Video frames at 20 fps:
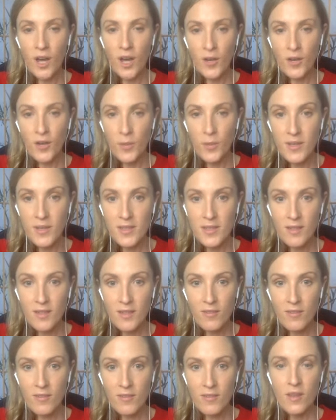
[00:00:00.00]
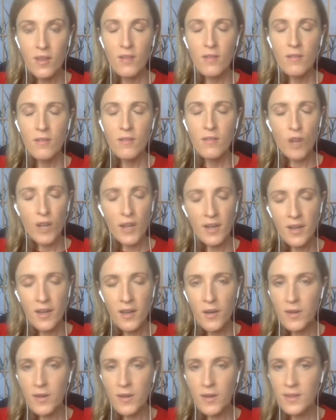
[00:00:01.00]
honoring myself right
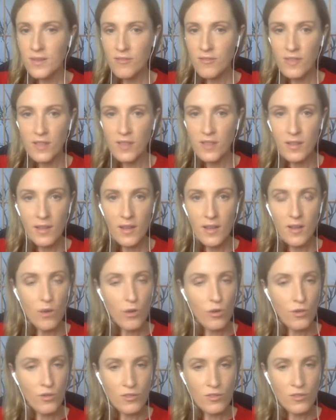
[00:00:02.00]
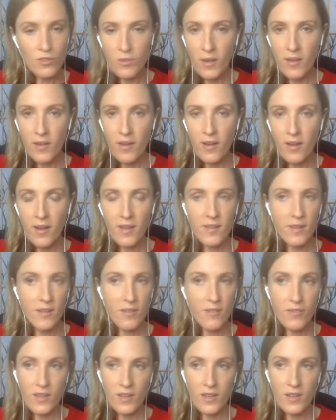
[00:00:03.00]
now as I feel under the weather, as I
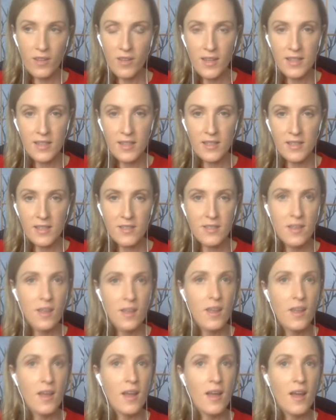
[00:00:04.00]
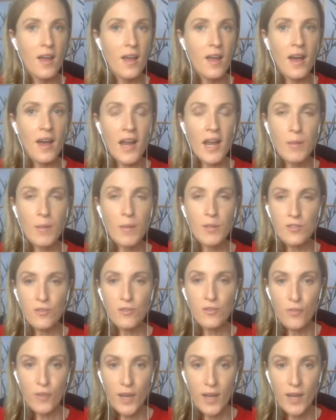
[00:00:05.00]
feel like this. And I'm just
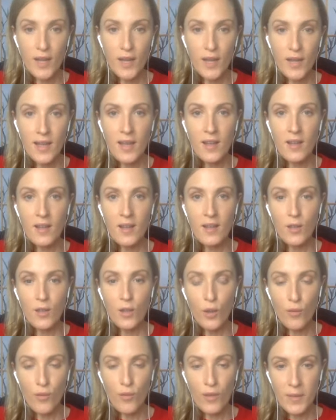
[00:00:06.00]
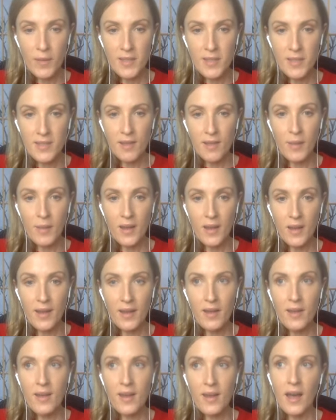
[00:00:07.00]
really loving myself
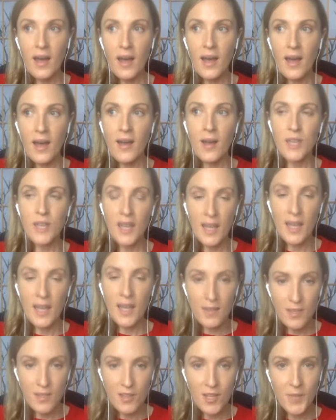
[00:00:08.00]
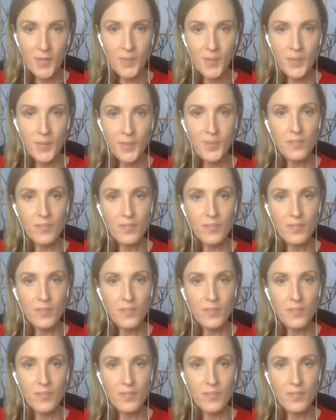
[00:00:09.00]
back, and I'm taking the time